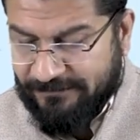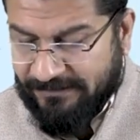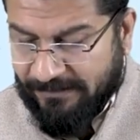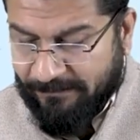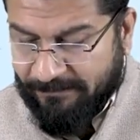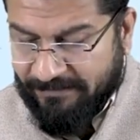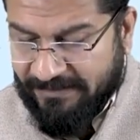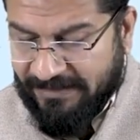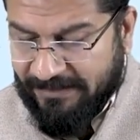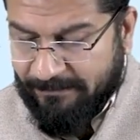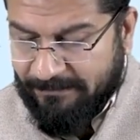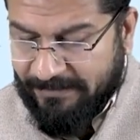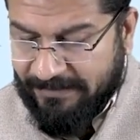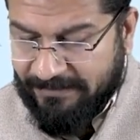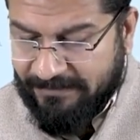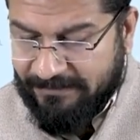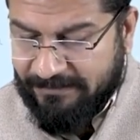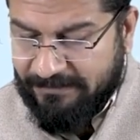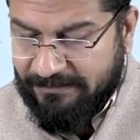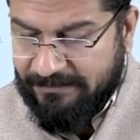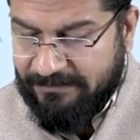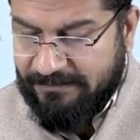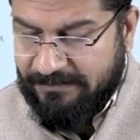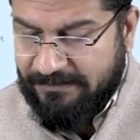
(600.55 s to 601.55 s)
So sometime like
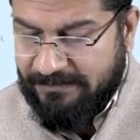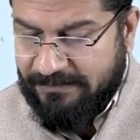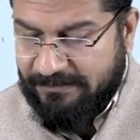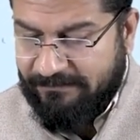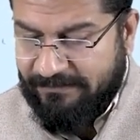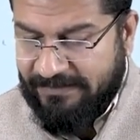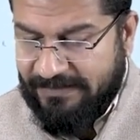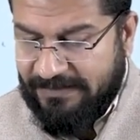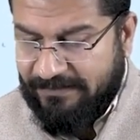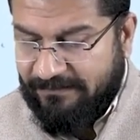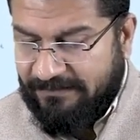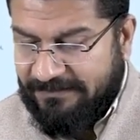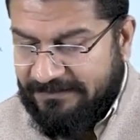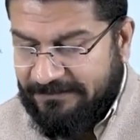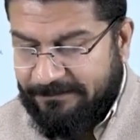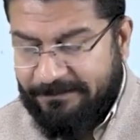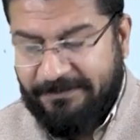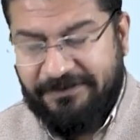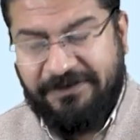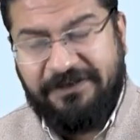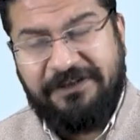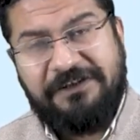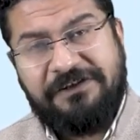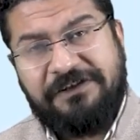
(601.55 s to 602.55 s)
whenever this
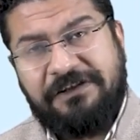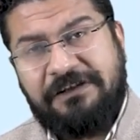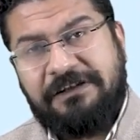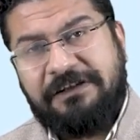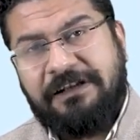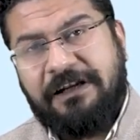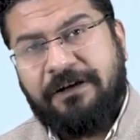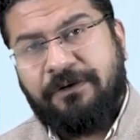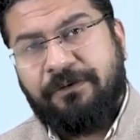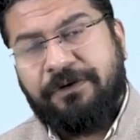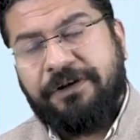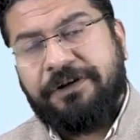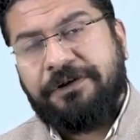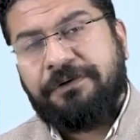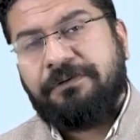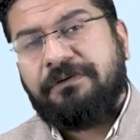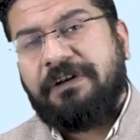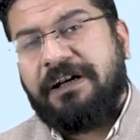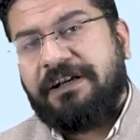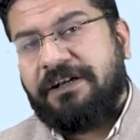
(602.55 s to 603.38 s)
patient initially they are going to